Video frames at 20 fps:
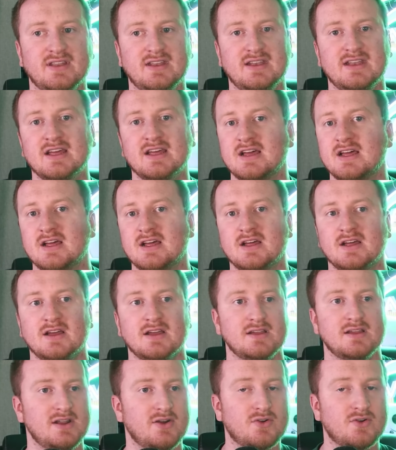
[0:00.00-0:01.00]
and,
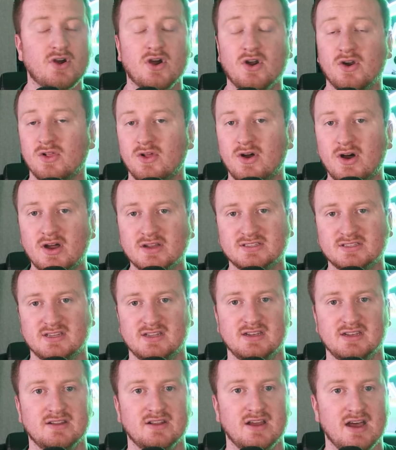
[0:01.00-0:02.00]
Carl
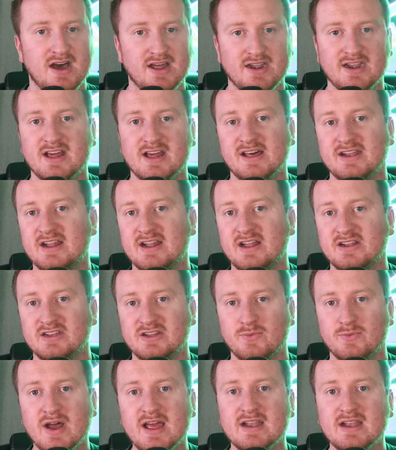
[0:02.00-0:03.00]
Lawson, on and on and
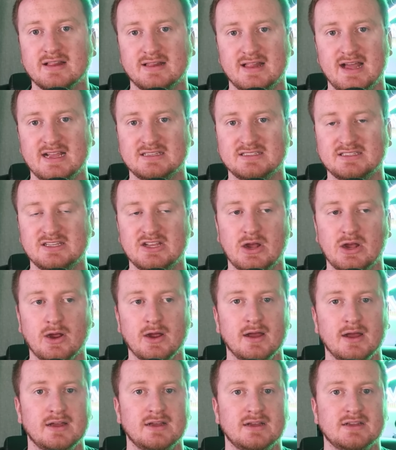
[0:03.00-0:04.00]
on you went last
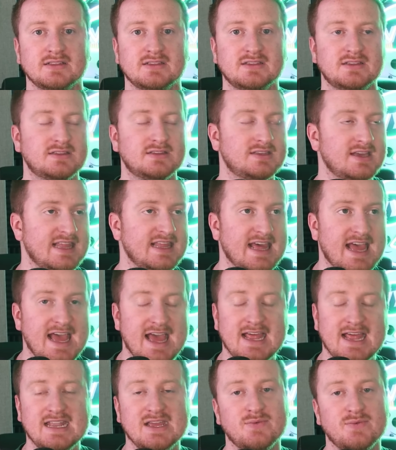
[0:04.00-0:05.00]
year, to
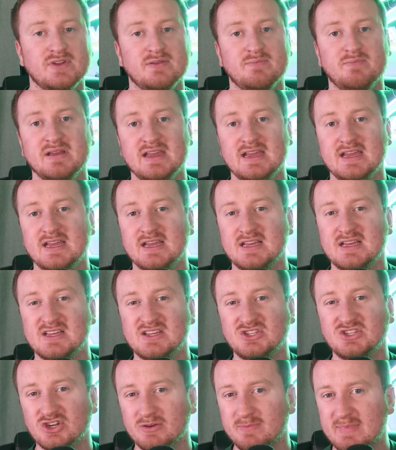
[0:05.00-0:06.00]
then it would
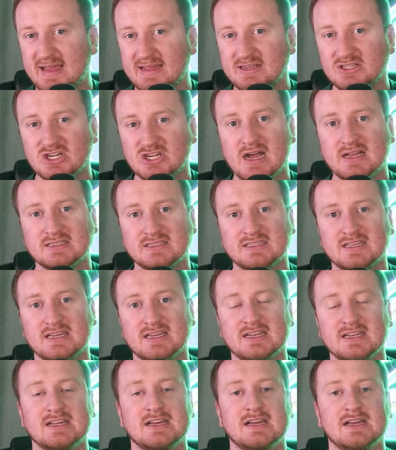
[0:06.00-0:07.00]
be Jermaine
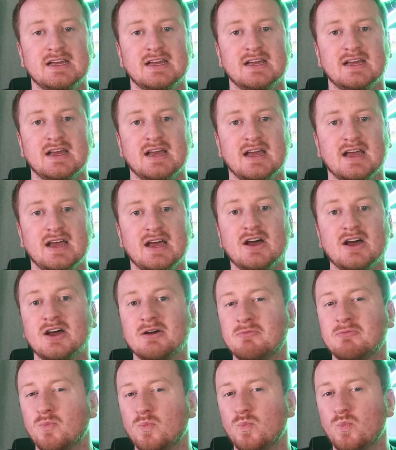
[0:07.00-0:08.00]
Johnson,
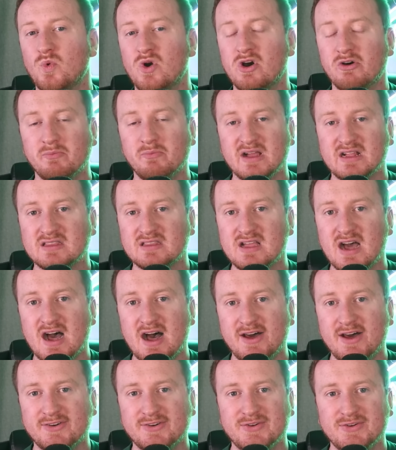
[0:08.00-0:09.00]
Will
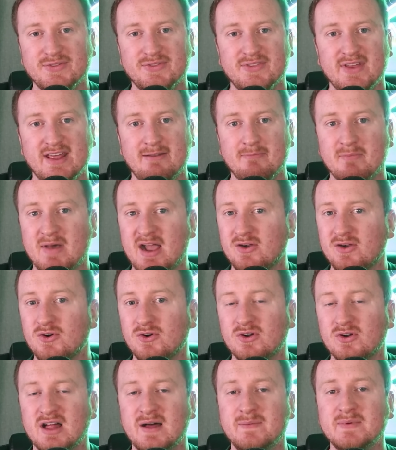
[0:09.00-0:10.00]
McDonald, and
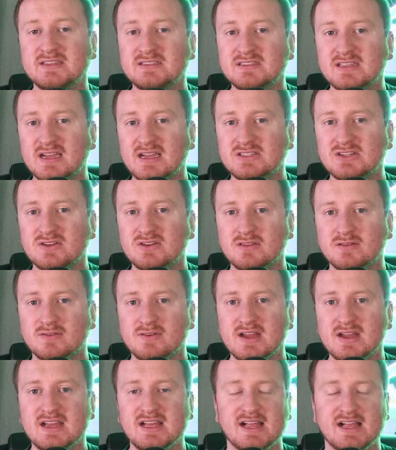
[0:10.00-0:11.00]
Michael Clemens as your
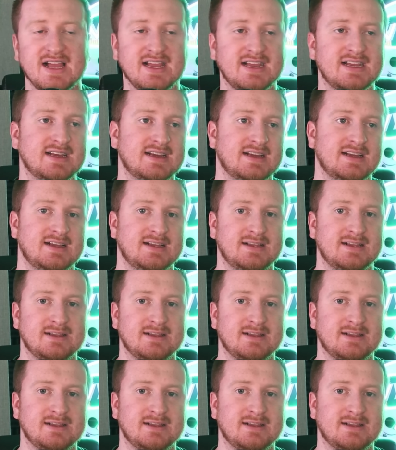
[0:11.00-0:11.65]
three. Like,